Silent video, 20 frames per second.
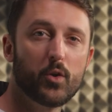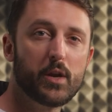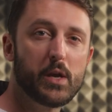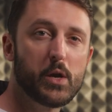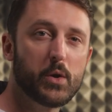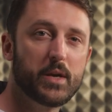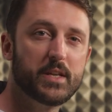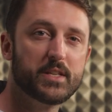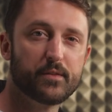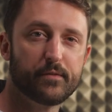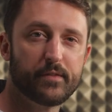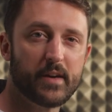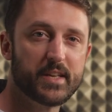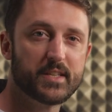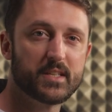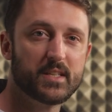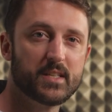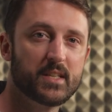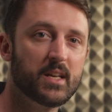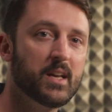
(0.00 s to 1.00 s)
audio
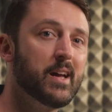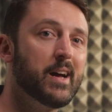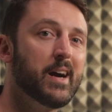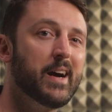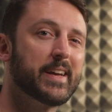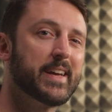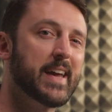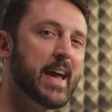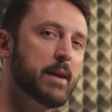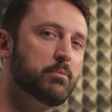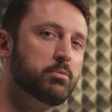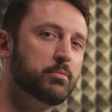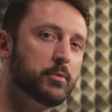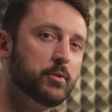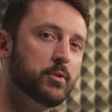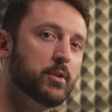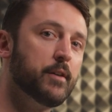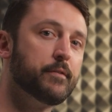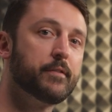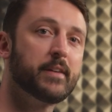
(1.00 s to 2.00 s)
interfaces are
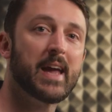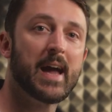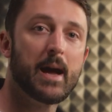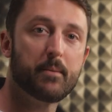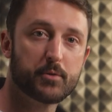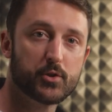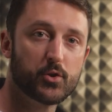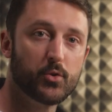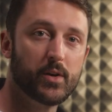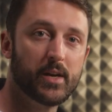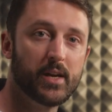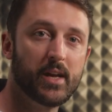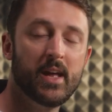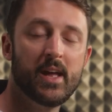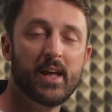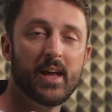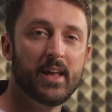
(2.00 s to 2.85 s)
capable of capturing